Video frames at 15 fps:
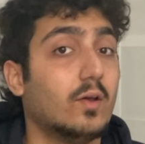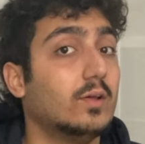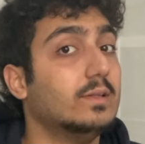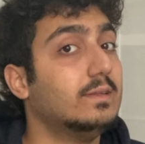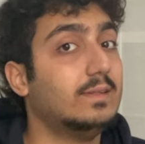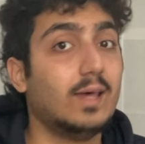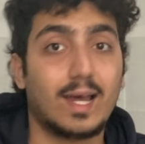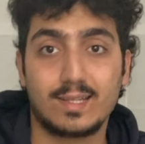
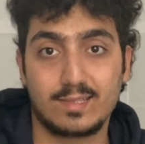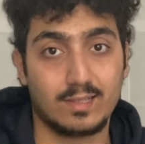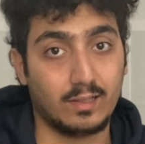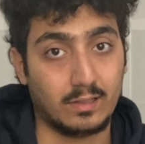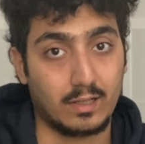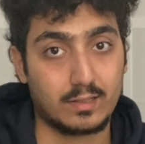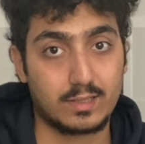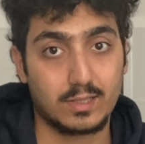That's a
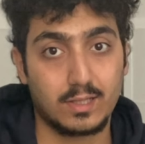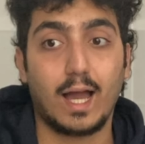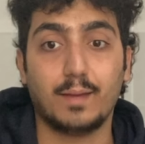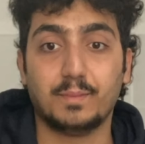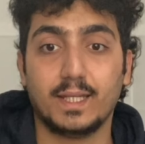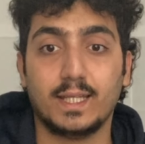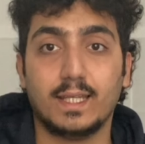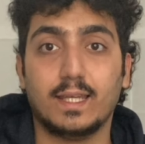lot. I
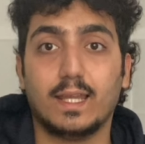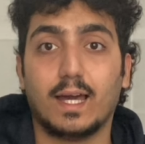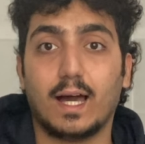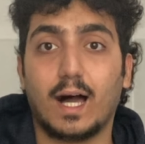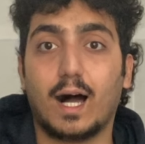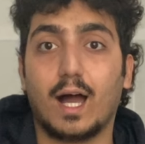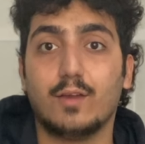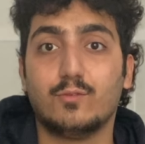mean,
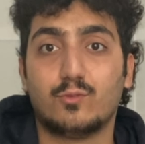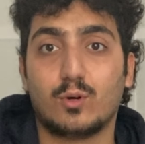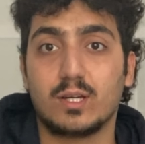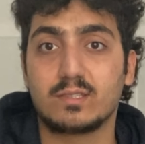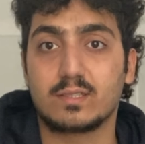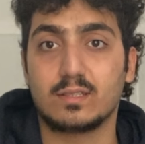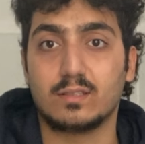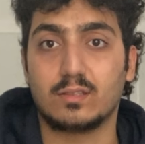I
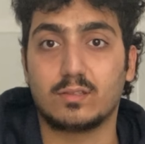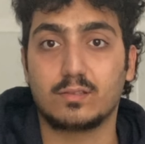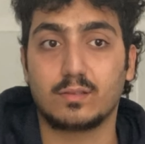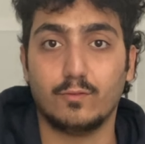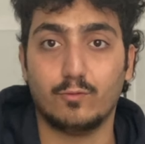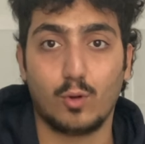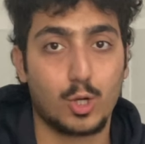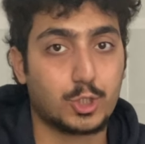wasn't
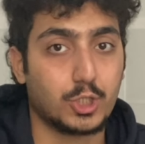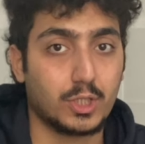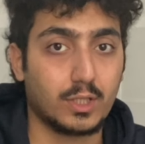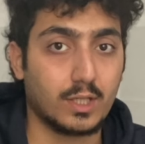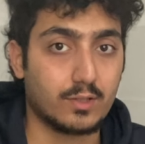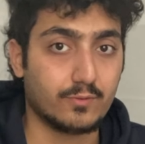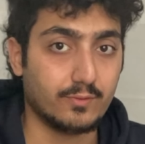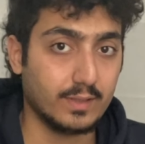watching
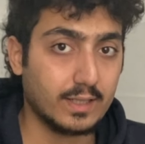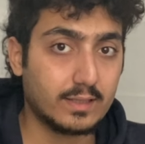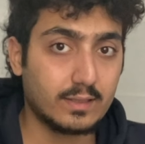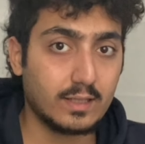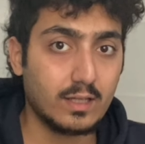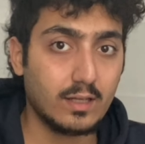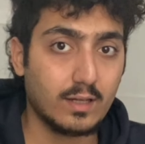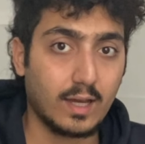it
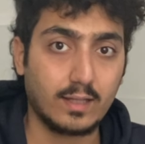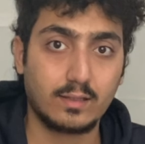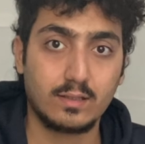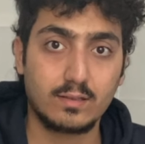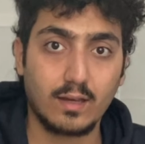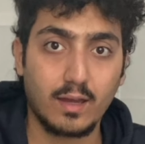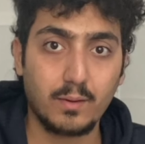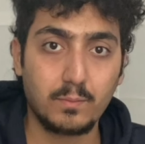weekly at the
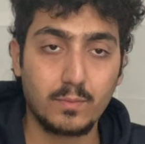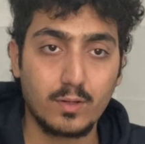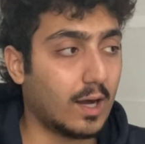time.